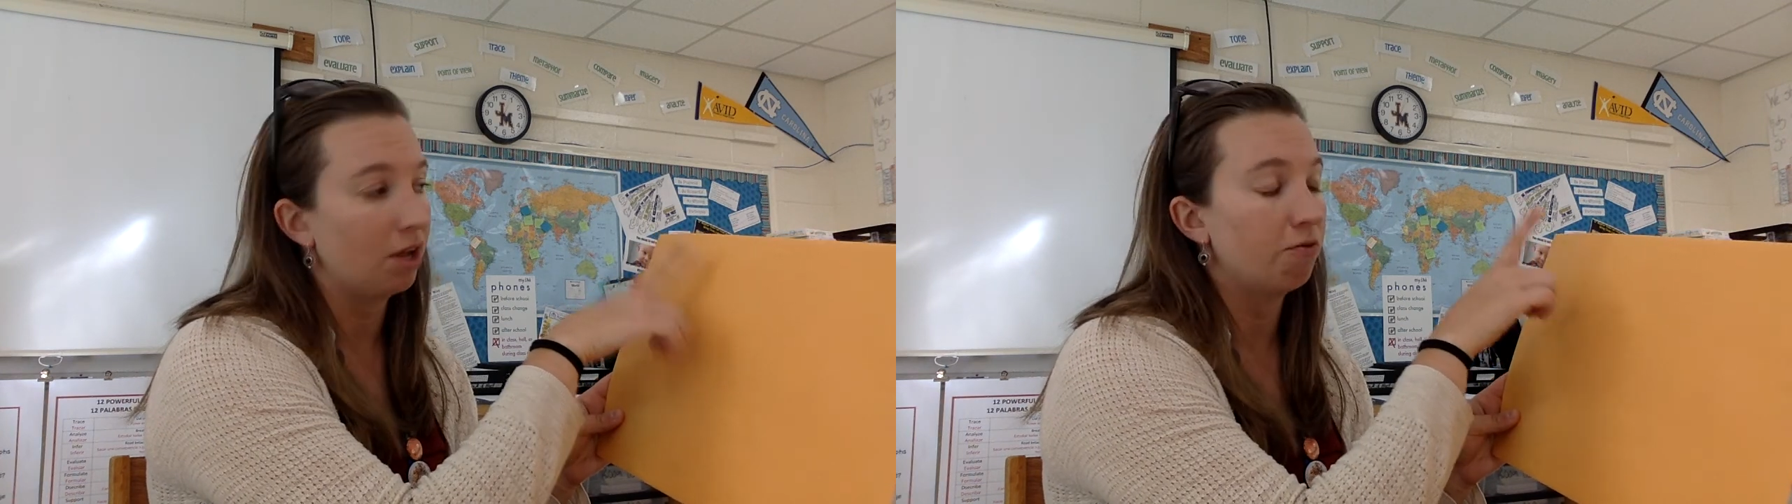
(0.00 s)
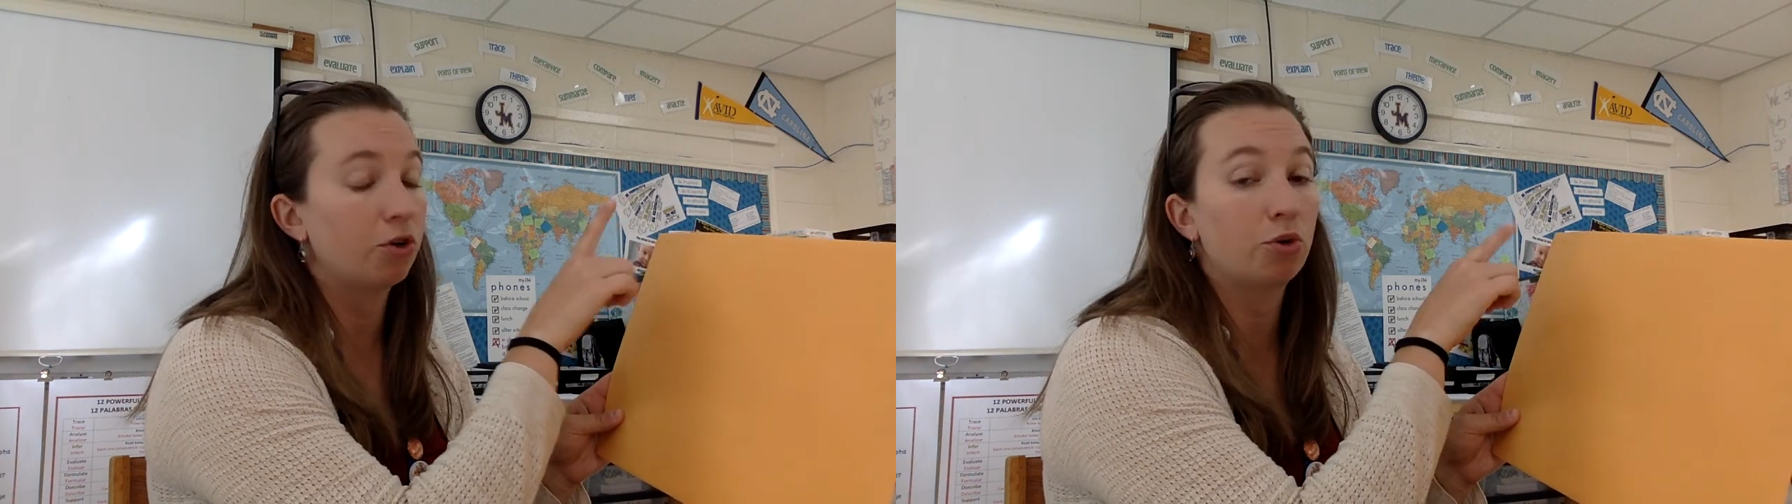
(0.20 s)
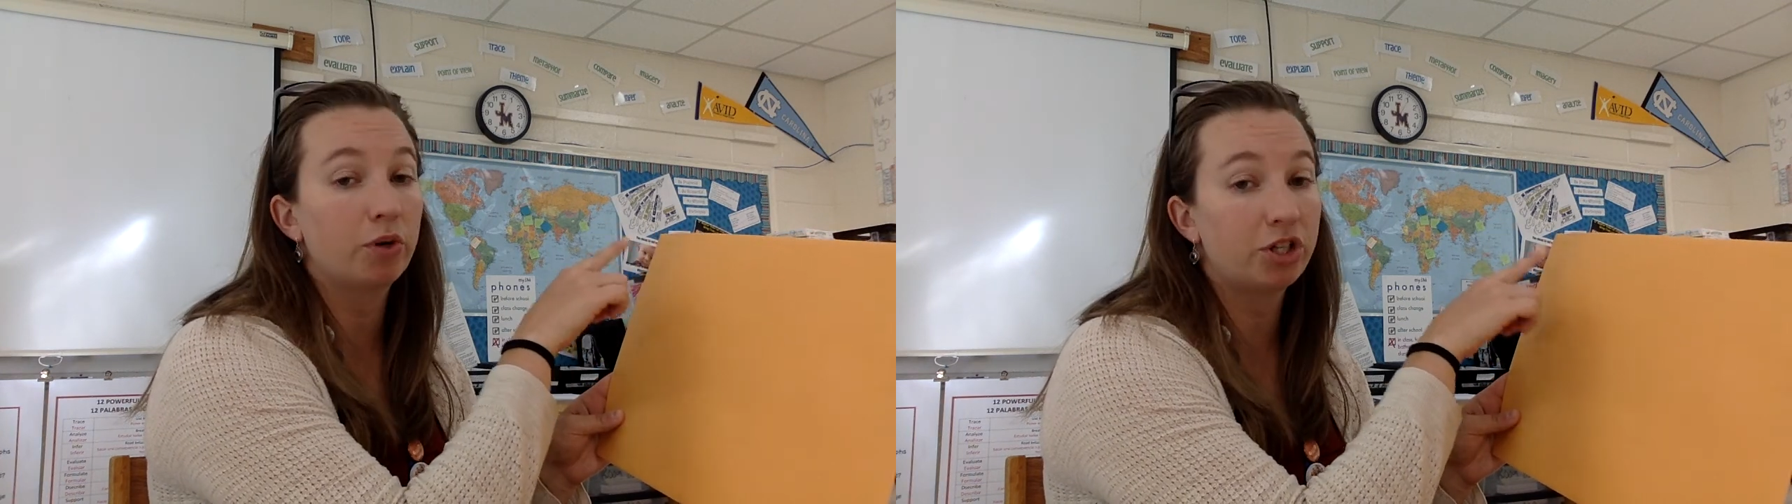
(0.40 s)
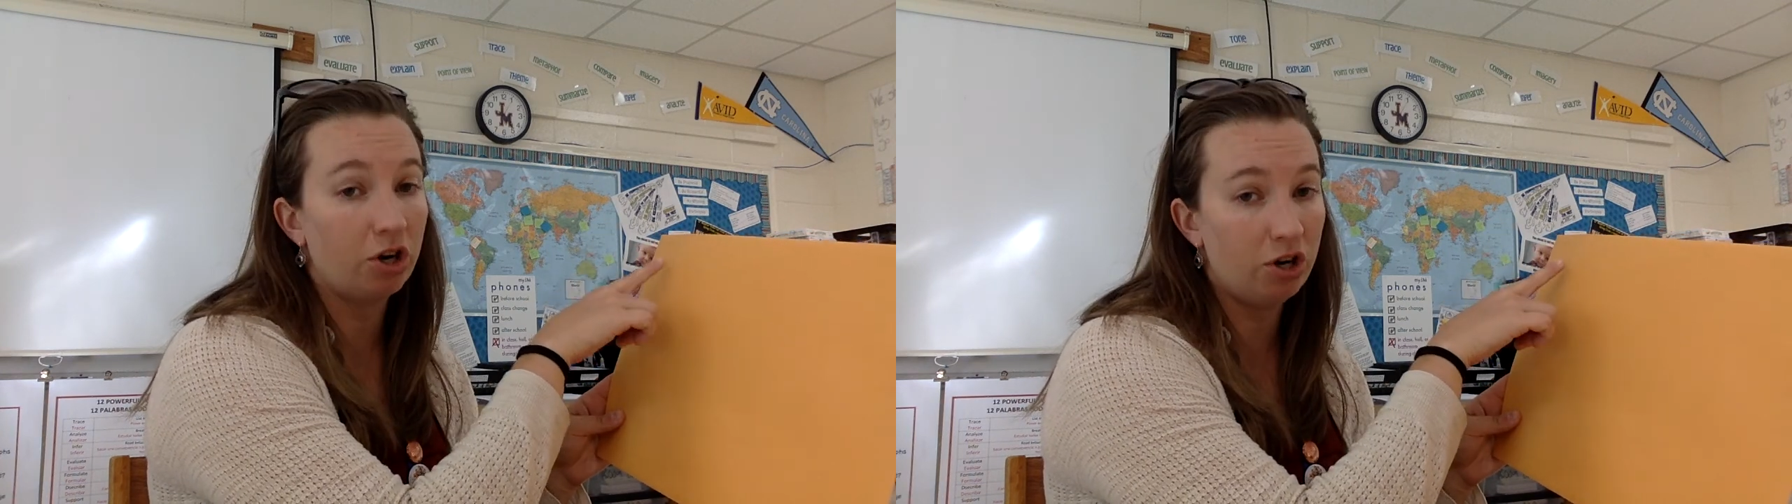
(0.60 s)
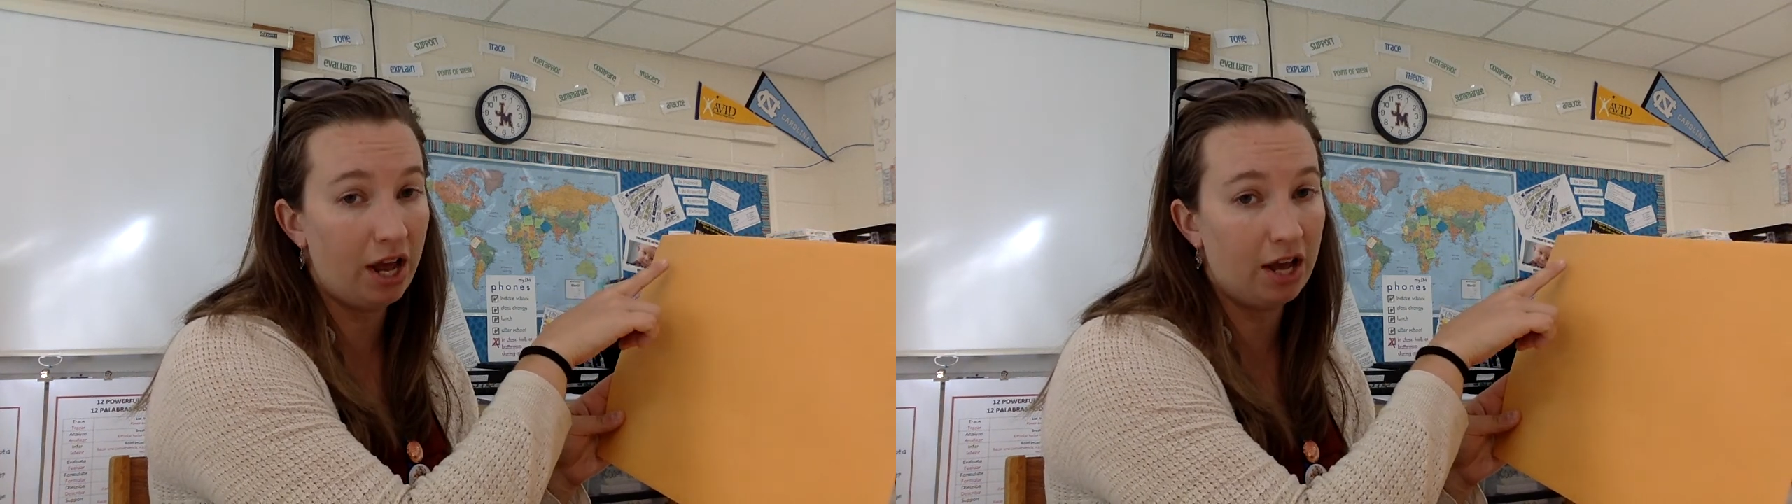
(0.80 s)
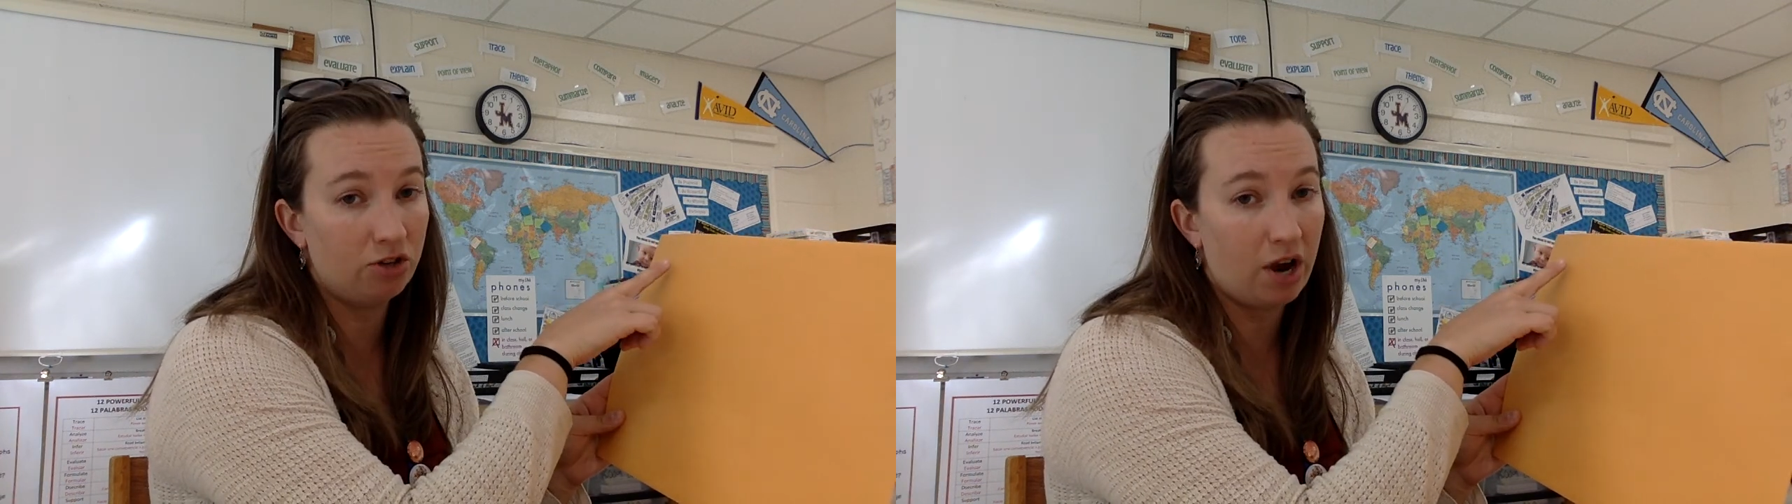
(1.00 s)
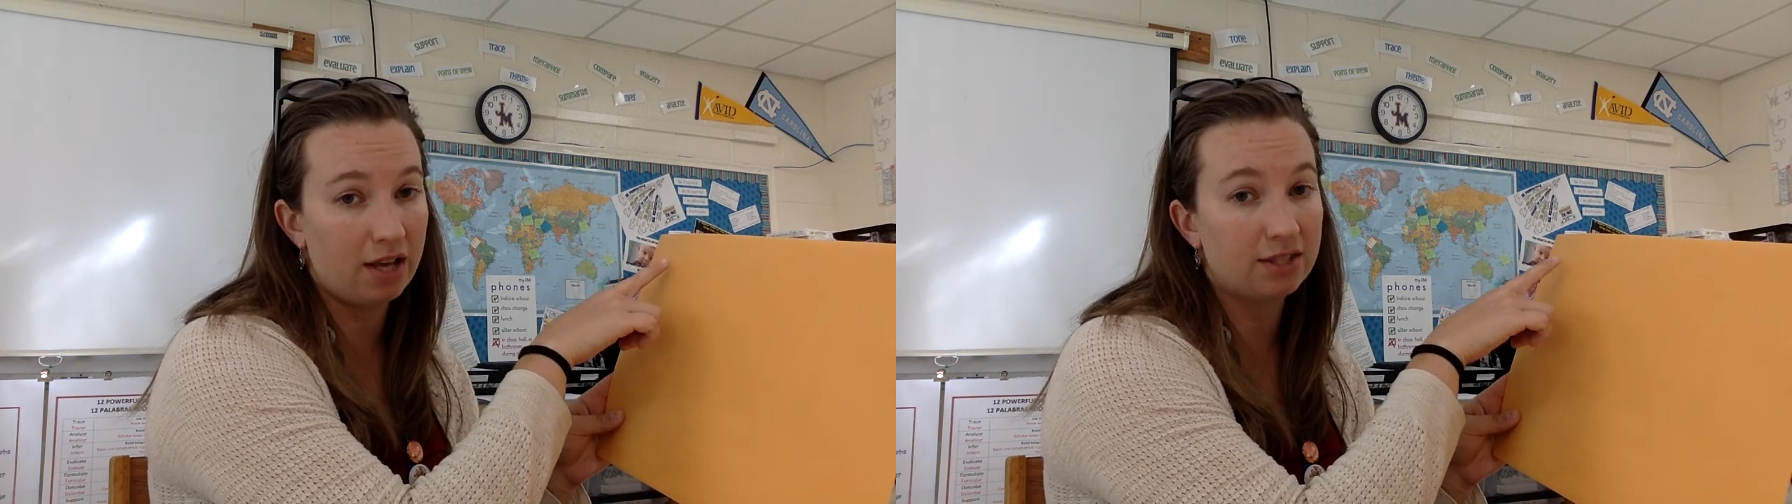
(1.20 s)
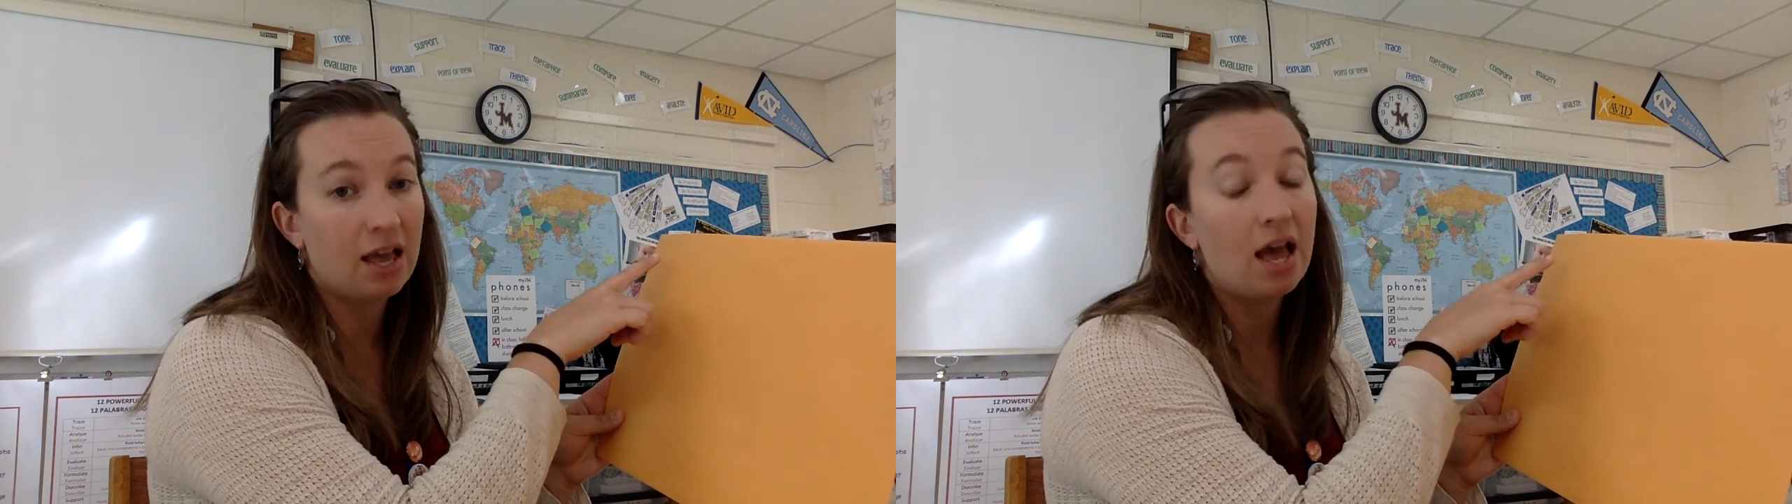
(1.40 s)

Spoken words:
For your return address,